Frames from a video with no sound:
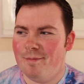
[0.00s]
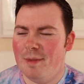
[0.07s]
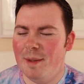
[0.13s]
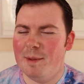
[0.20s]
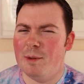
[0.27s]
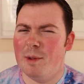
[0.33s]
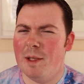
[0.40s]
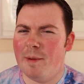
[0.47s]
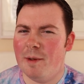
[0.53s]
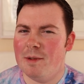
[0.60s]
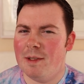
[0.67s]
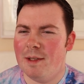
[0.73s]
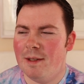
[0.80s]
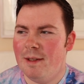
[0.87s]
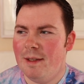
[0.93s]
maybe £20
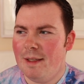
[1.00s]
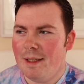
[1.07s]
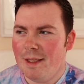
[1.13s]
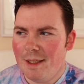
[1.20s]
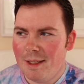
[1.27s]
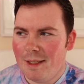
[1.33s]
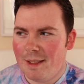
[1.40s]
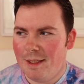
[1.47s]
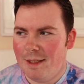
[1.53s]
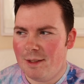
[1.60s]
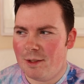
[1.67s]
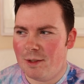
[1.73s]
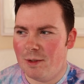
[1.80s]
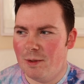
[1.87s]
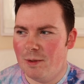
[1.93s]
a year.
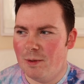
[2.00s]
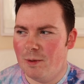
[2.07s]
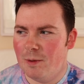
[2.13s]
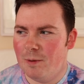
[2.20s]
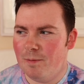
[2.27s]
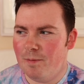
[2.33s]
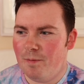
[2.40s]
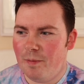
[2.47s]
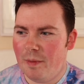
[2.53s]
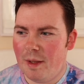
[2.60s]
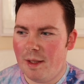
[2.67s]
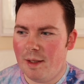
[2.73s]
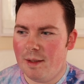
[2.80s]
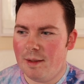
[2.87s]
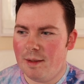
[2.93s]
So
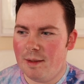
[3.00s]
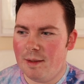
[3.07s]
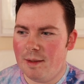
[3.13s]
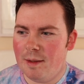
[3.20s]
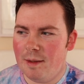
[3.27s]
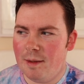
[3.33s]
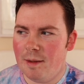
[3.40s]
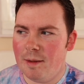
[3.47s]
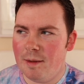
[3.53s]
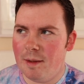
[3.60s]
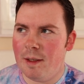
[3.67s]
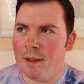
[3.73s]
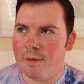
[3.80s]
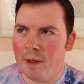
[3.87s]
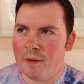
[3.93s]

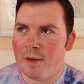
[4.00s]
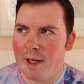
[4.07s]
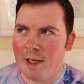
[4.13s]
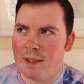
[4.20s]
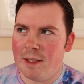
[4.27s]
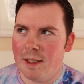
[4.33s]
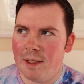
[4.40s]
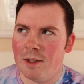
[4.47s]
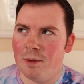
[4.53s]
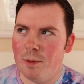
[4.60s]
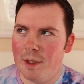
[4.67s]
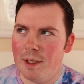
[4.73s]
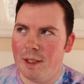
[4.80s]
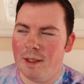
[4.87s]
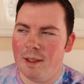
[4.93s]
if I take
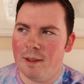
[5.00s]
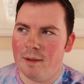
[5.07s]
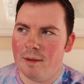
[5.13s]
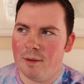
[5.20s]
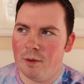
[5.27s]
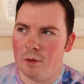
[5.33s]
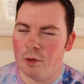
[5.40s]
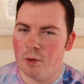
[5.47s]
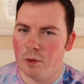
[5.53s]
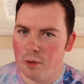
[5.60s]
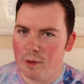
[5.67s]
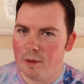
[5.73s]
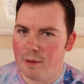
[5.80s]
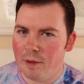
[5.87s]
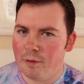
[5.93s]
away,
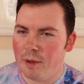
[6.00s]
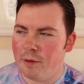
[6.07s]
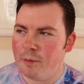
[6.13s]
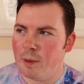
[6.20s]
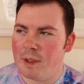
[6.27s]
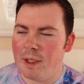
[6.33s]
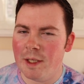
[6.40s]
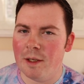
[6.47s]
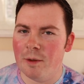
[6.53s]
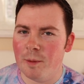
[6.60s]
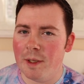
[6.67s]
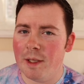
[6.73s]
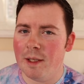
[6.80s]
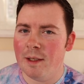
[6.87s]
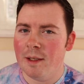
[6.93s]
though, if we take
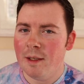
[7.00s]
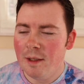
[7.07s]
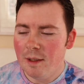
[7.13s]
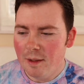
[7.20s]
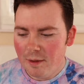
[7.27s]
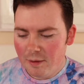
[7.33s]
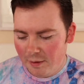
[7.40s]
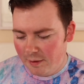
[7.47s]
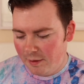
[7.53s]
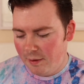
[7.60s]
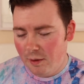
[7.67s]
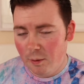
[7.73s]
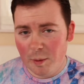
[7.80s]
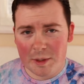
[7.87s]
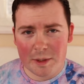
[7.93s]
away
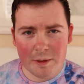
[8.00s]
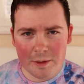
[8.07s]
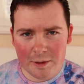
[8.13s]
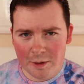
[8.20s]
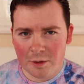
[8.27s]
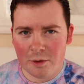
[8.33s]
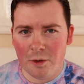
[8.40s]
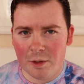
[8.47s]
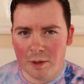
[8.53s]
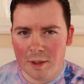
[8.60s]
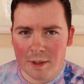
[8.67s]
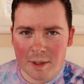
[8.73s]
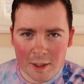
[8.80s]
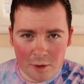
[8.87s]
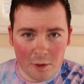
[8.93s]
the whistle and the
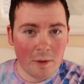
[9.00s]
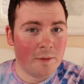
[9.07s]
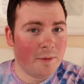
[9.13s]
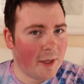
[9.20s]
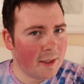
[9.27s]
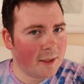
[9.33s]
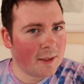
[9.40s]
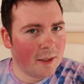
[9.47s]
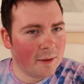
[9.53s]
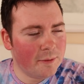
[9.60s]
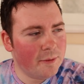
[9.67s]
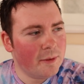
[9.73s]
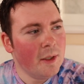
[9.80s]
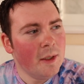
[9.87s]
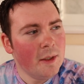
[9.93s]
accordion, take all of that
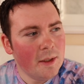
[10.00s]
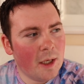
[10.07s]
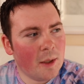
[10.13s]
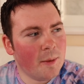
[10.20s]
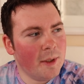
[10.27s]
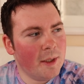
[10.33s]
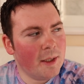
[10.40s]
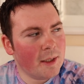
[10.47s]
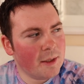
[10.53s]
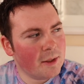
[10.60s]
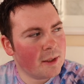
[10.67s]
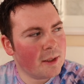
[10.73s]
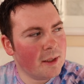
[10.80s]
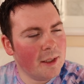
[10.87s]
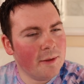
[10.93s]
stuff away and
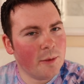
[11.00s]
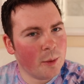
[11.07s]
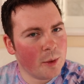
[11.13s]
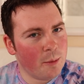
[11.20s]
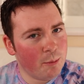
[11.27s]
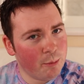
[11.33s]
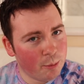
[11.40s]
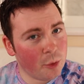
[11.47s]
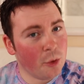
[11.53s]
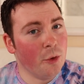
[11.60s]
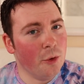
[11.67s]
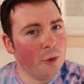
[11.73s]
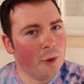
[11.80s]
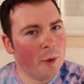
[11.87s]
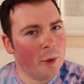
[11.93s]
just leave it with
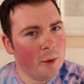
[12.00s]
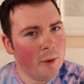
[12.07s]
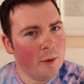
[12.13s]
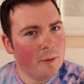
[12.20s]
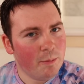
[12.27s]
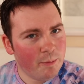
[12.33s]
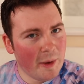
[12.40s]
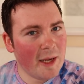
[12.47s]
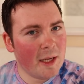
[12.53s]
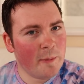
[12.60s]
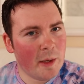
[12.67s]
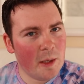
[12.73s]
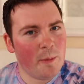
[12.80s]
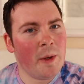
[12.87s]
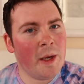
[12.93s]
pure
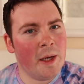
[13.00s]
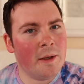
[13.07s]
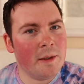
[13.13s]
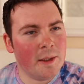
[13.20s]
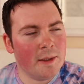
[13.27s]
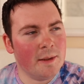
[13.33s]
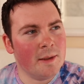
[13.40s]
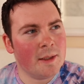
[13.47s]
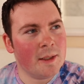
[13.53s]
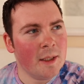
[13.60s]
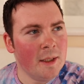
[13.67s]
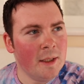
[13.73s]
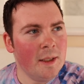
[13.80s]
bagpipe earnings,